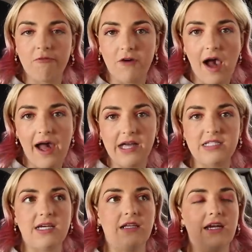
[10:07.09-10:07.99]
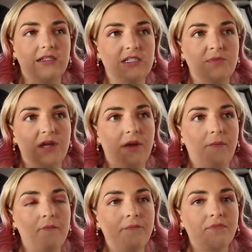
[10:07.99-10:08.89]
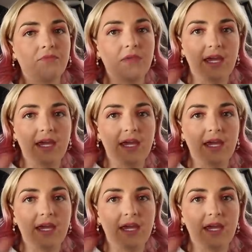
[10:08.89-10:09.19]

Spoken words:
Fries, I like dipping